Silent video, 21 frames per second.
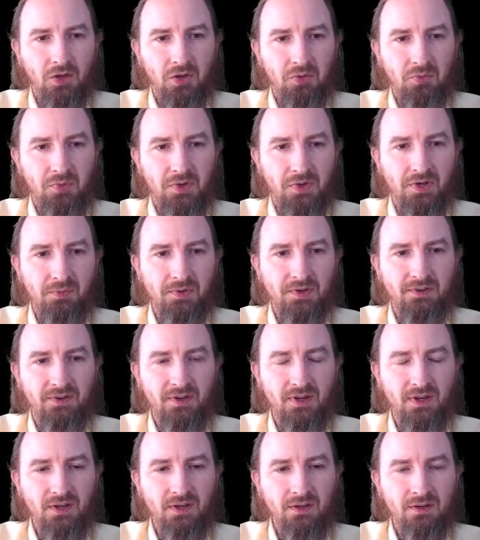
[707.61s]

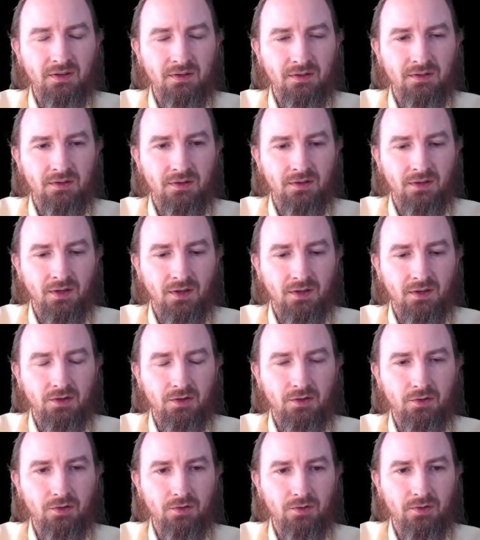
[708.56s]
pwd,
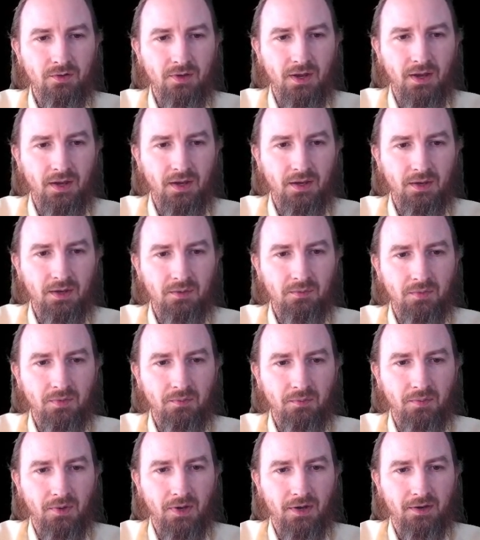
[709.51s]
uname
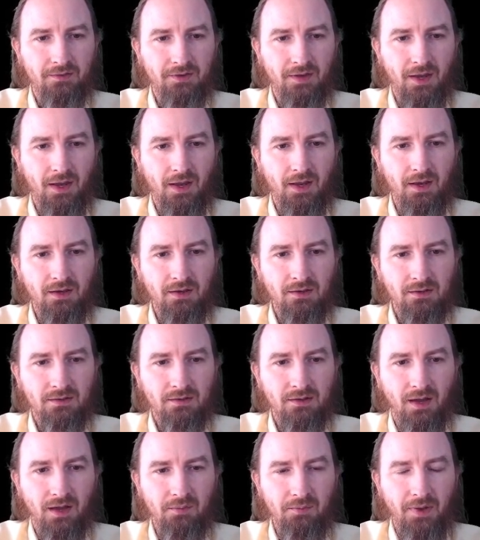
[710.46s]
-a.
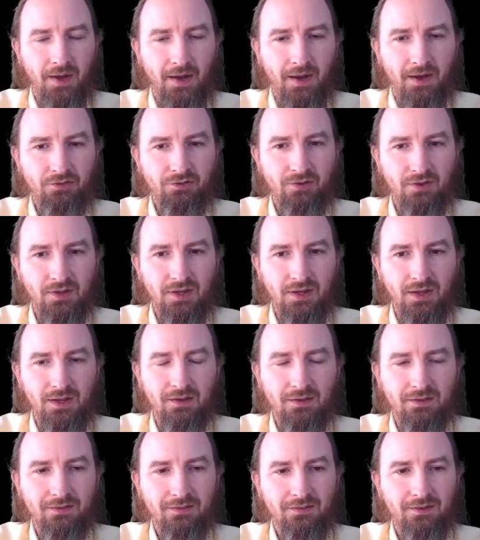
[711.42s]
I'm actually
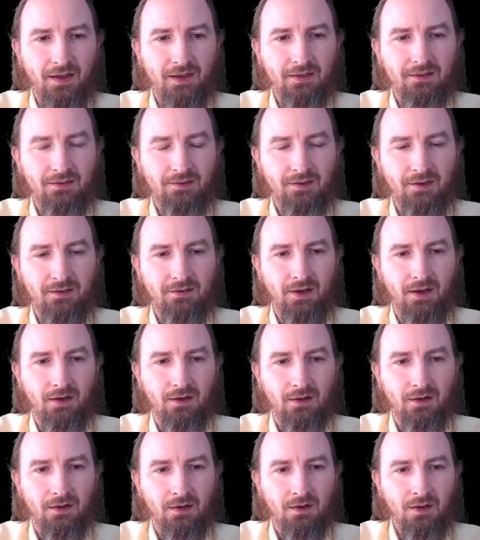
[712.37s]
inside this
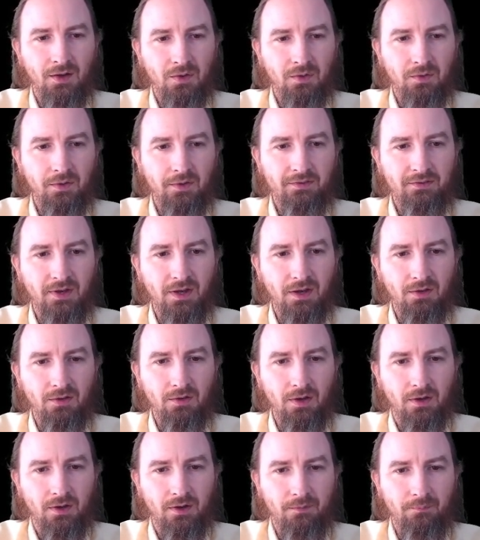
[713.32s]
container. Let's take a
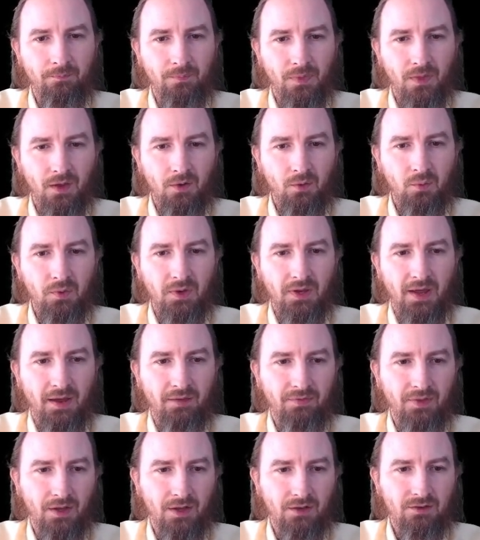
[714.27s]
look. We
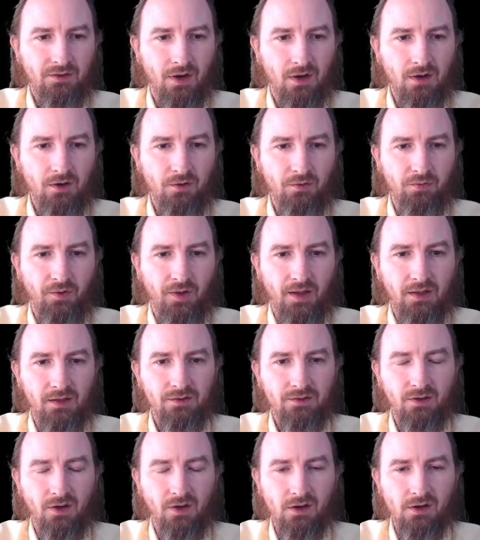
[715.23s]
have that Docker file
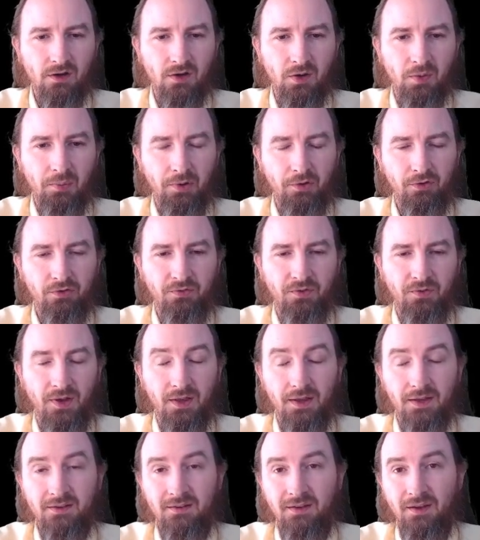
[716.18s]
and Docker compose
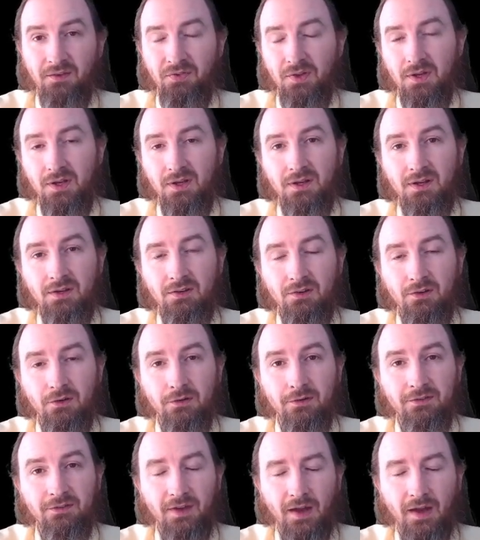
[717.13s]
file. I definitely need to
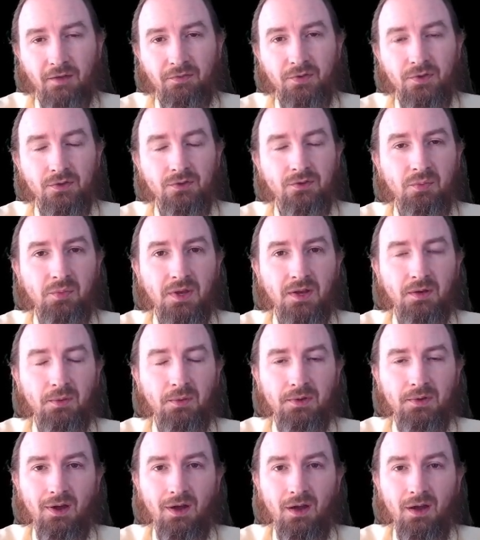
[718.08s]
use scaffold to be
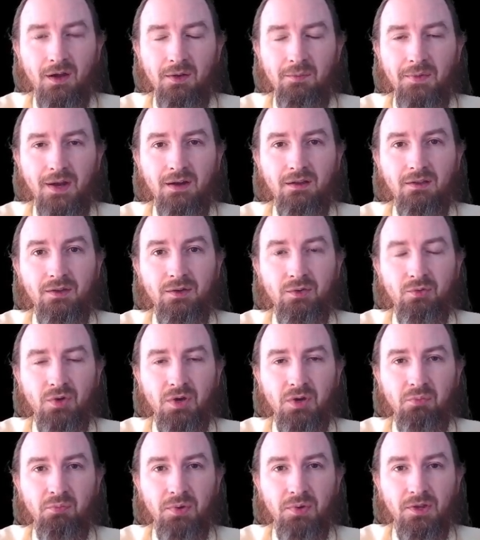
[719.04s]
able to automatically
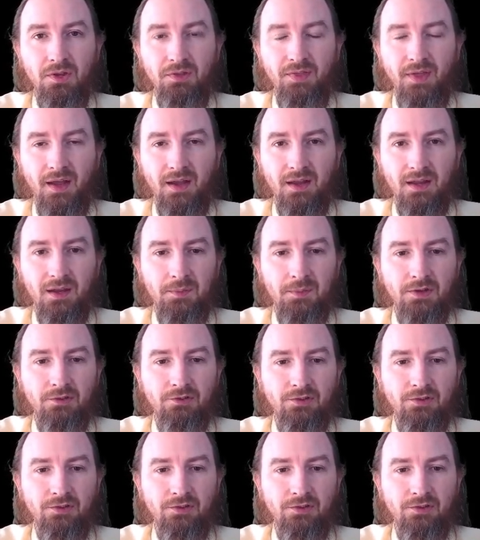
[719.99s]
rebuild that image